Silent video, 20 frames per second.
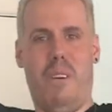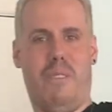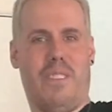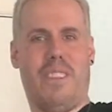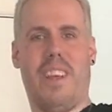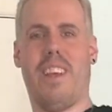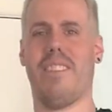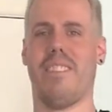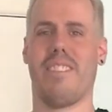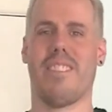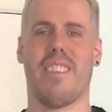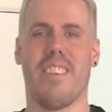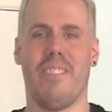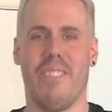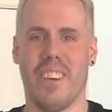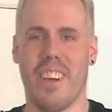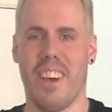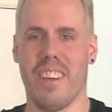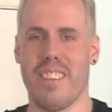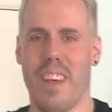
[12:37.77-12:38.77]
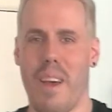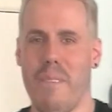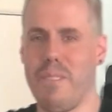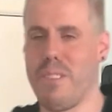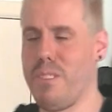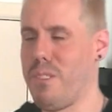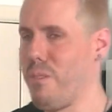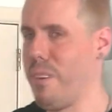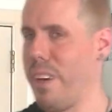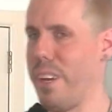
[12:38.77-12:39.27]
move this because I'm
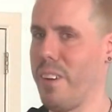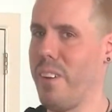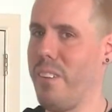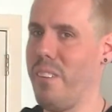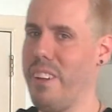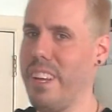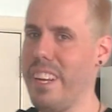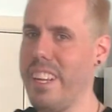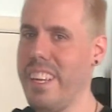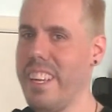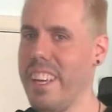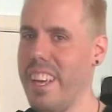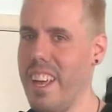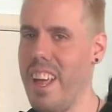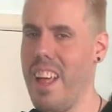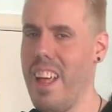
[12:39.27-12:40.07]
sweating already